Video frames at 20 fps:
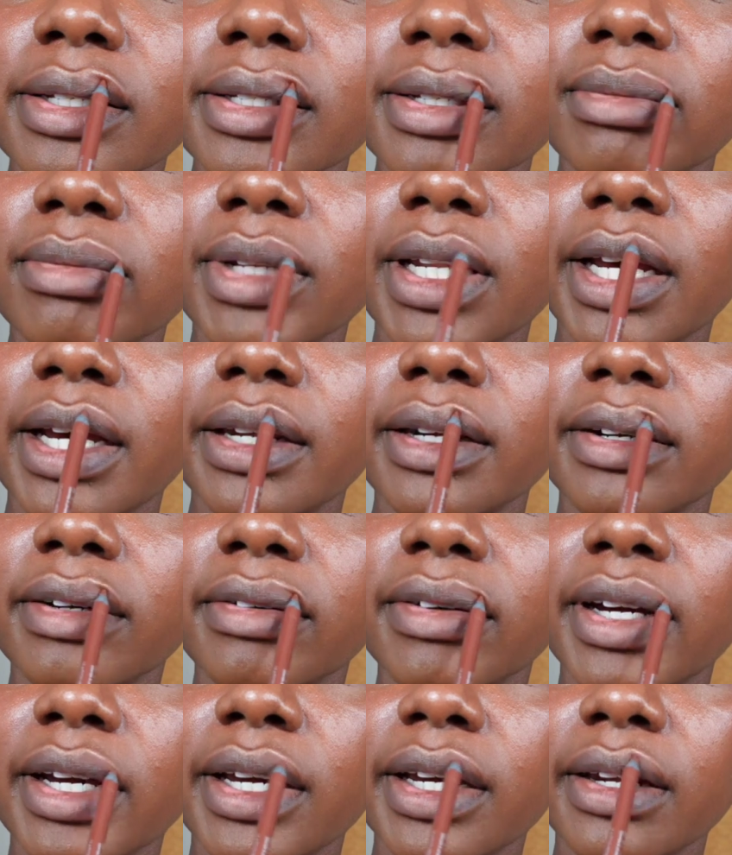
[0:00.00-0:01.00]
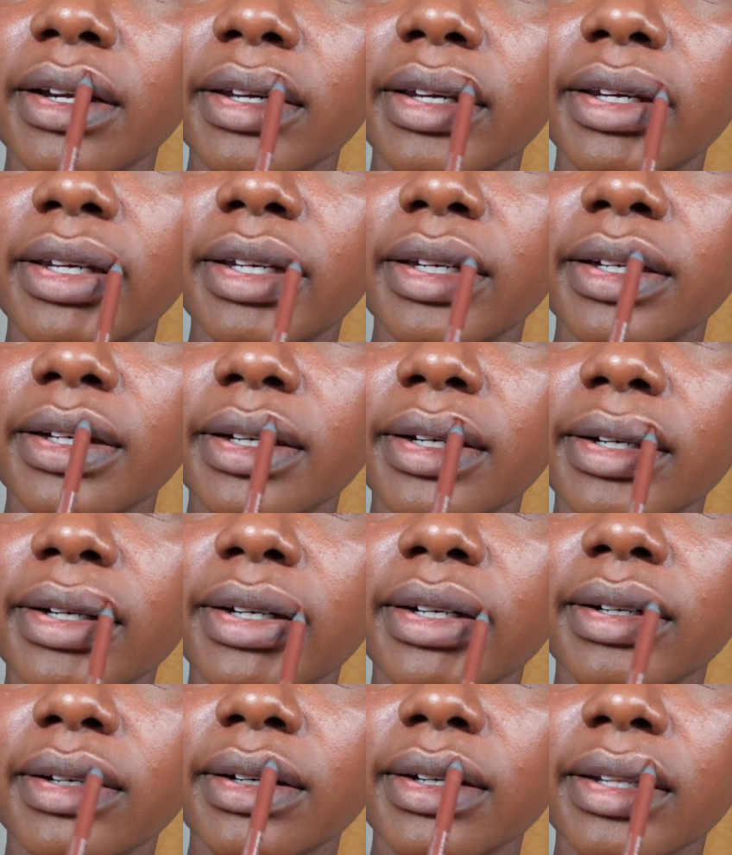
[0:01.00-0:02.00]
some liner right here
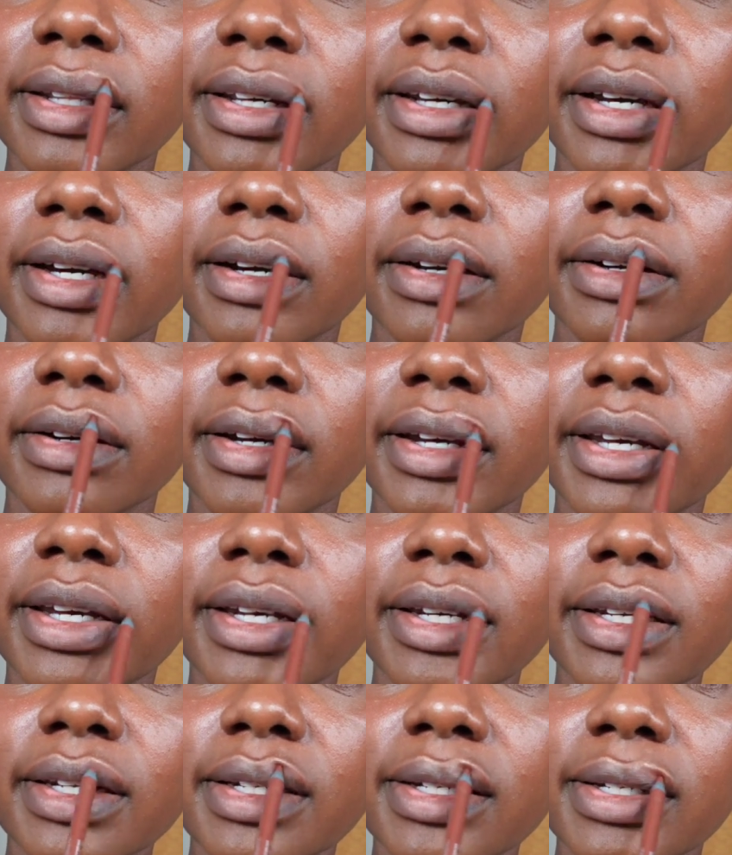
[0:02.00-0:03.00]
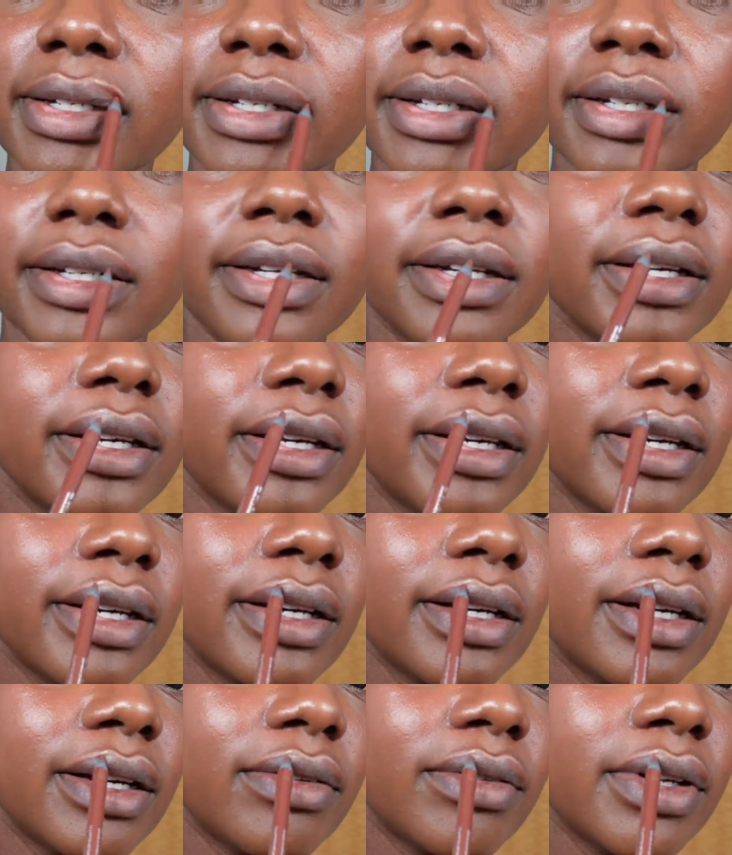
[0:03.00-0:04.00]
on the outer edge.
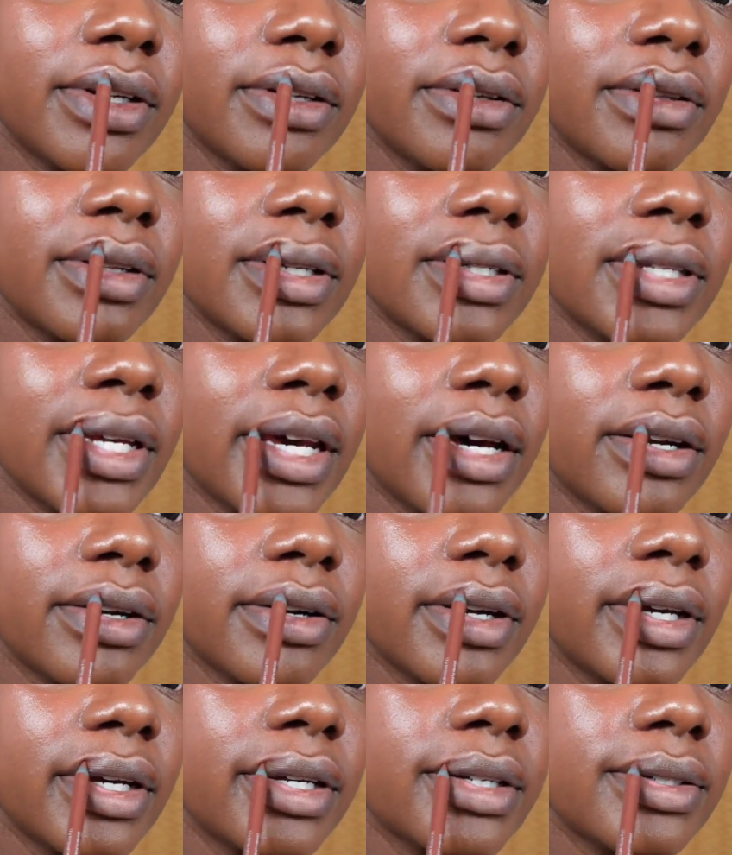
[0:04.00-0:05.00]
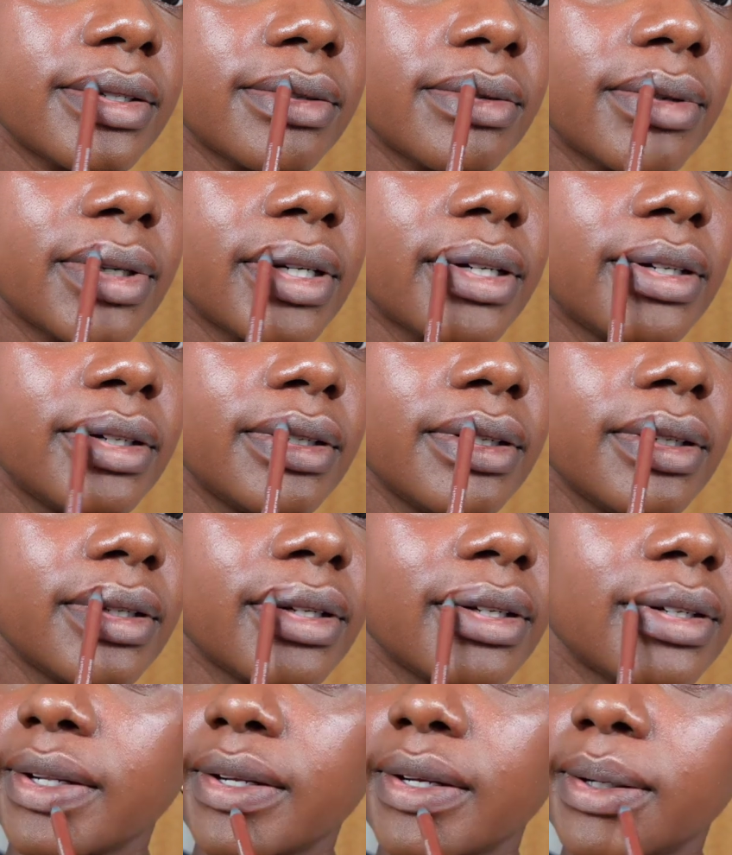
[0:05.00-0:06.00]
I'm gonna do this outer edge as well.
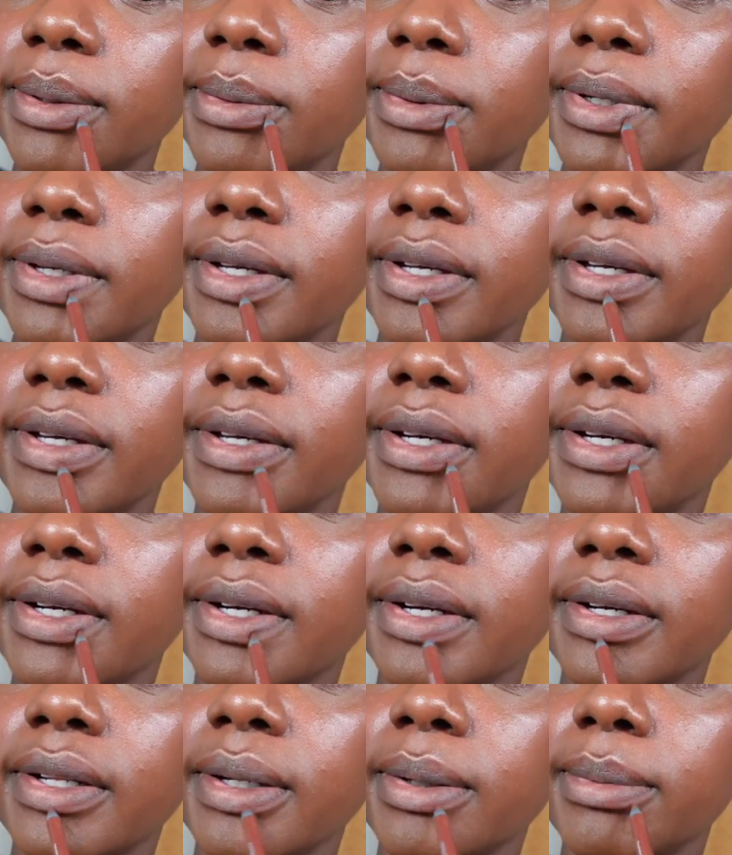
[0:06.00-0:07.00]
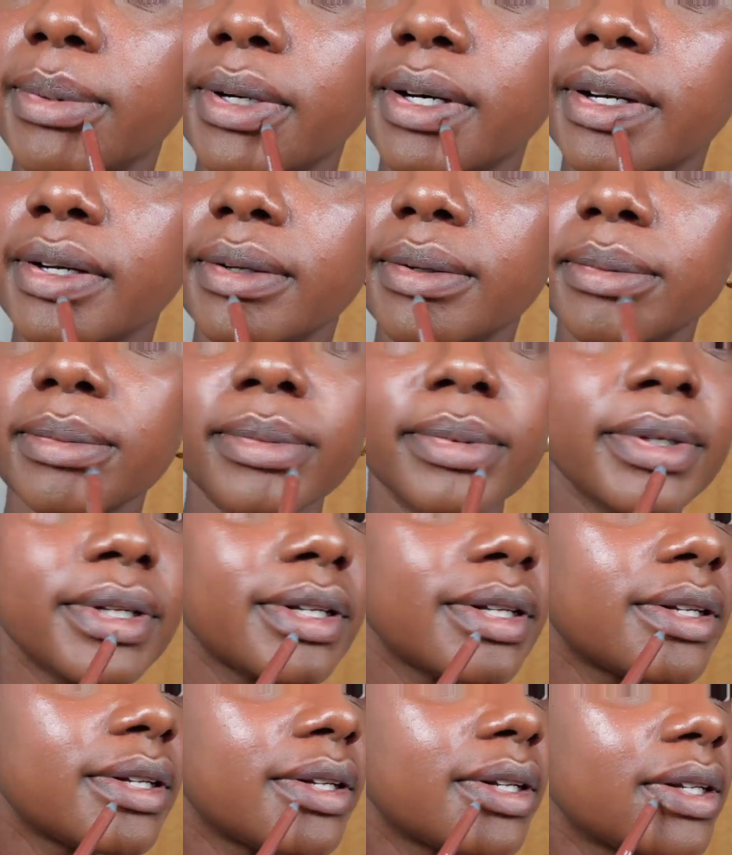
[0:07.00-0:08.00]
A little bit here on the bottom,
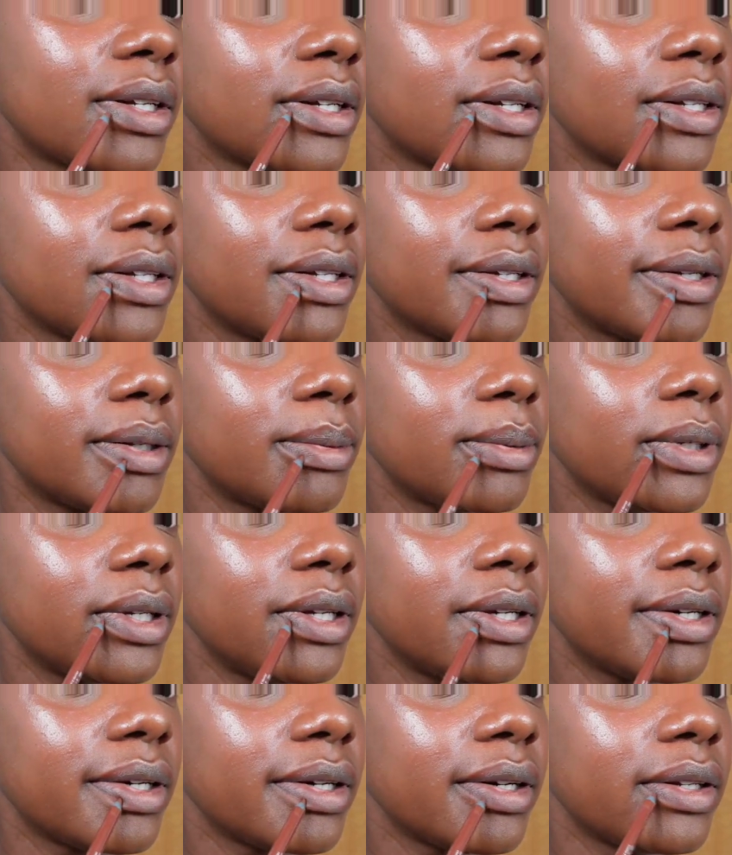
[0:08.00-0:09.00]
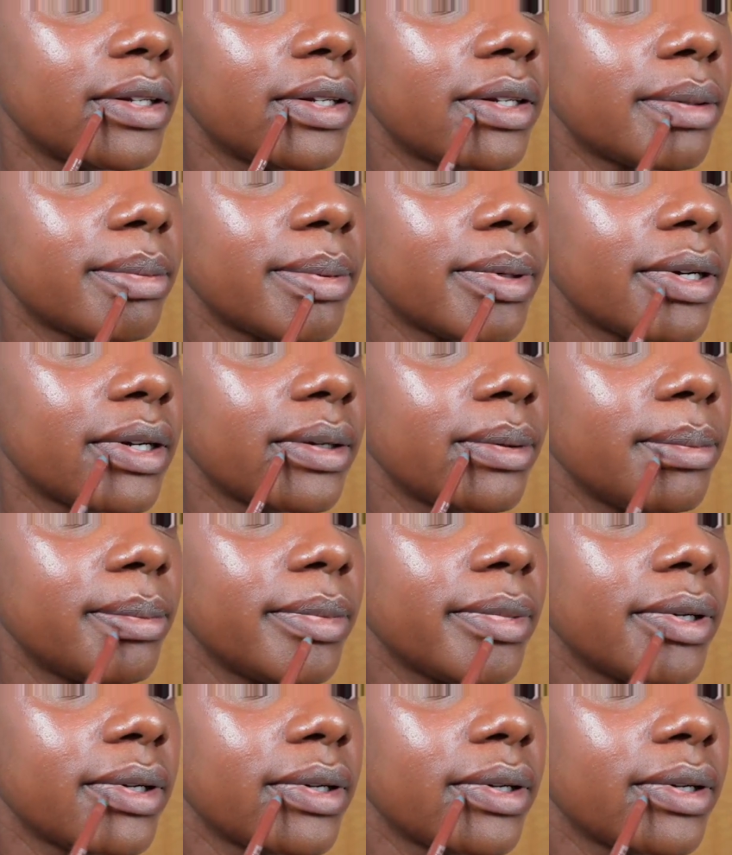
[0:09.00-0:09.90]
a little bit here on this bottom.